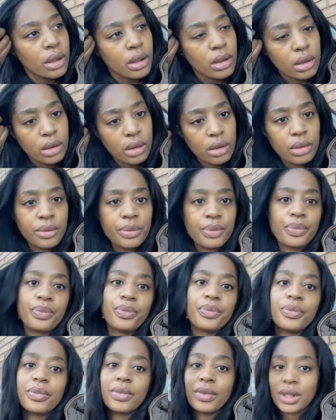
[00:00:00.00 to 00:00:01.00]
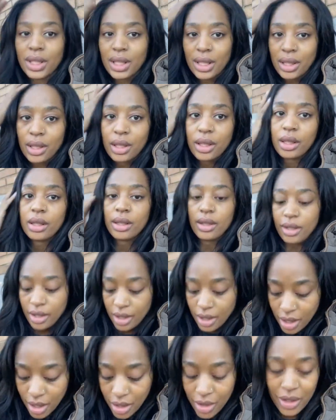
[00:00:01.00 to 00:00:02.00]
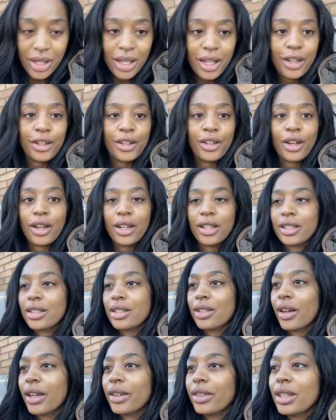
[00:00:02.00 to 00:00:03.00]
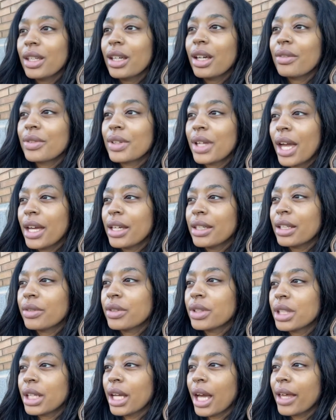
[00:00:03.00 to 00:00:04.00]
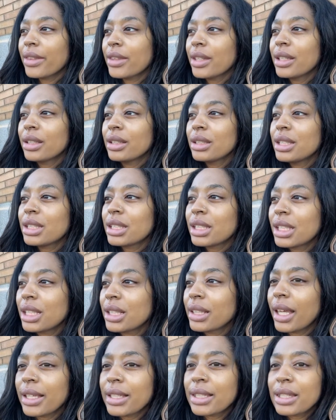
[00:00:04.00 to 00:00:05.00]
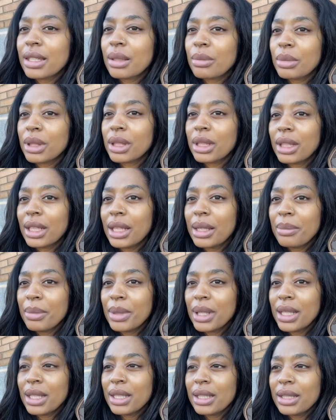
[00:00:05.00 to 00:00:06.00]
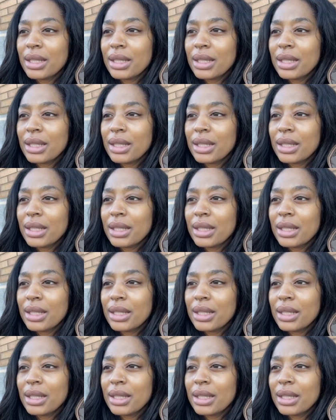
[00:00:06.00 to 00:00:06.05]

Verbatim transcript: Oh. Okay, y'all. So I think I've gotten everything. I think I need to get like some lemon.